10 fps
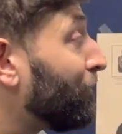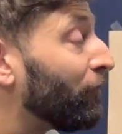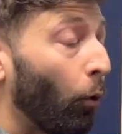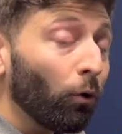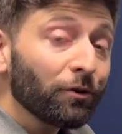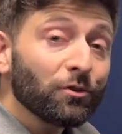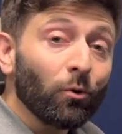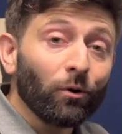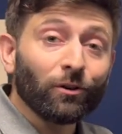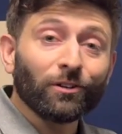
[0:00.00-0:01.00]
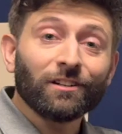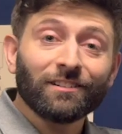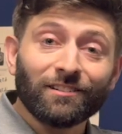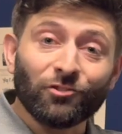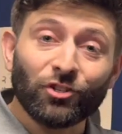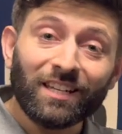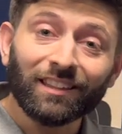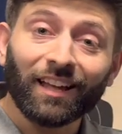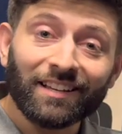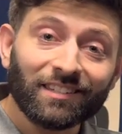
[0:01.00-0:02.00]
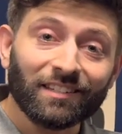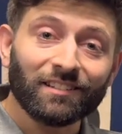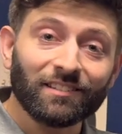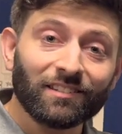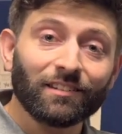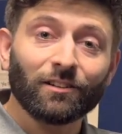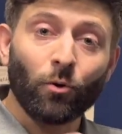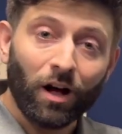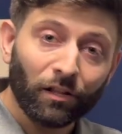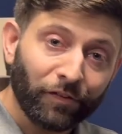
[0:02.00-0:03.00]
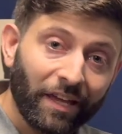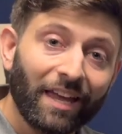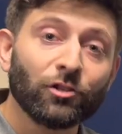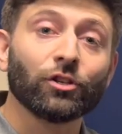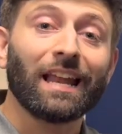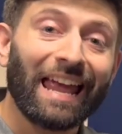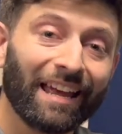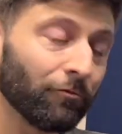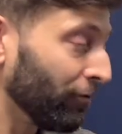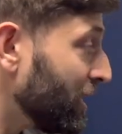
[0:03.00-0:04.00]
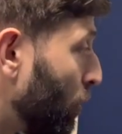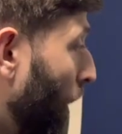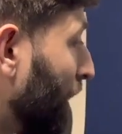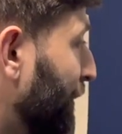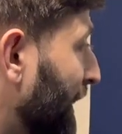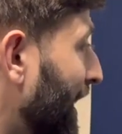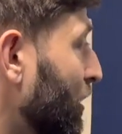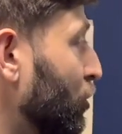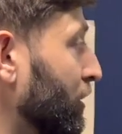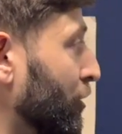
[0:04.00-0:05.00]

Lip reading: For your G license qualification and requalification,